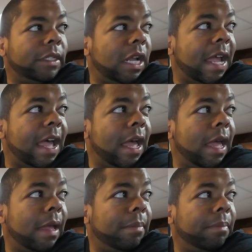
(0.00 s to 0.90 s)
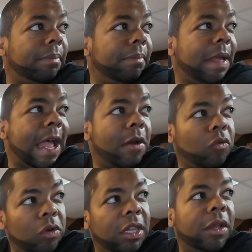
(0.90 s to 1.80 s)
I
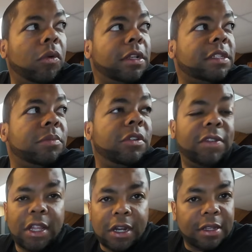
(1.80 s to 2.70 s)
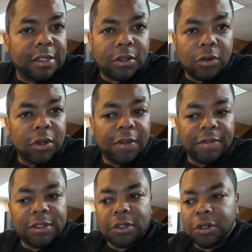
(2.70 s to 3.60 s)
really want to move a lot of this old
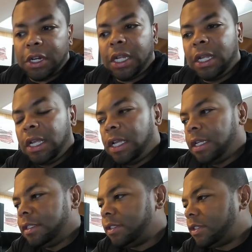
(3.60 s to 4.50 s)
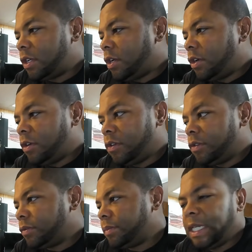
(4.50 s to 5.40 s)
inventory, so
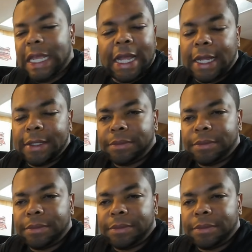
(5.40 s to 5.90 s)
yeah,